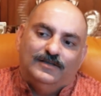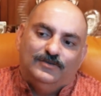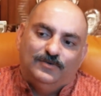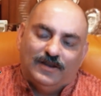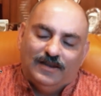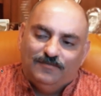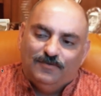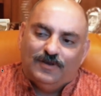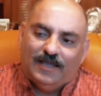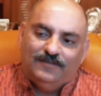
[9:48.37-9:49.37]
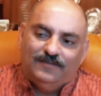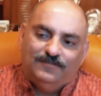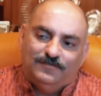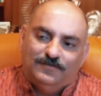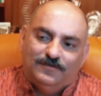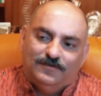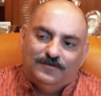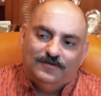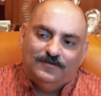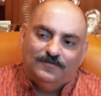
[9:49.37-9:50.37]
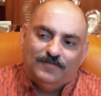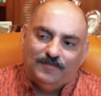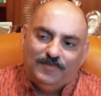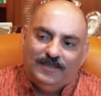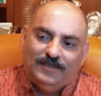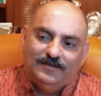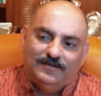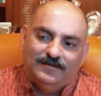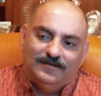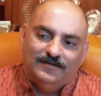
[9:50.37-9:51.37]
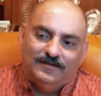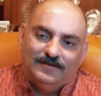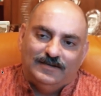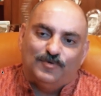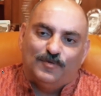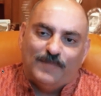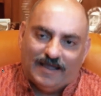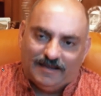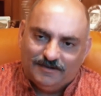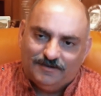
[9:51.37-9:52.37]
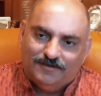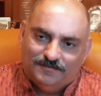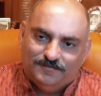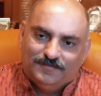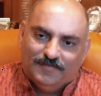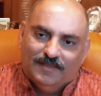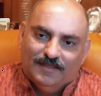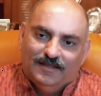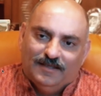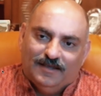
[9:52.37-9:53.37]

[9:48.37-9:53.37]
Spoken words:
You can live your life by being diplomatic. Yes.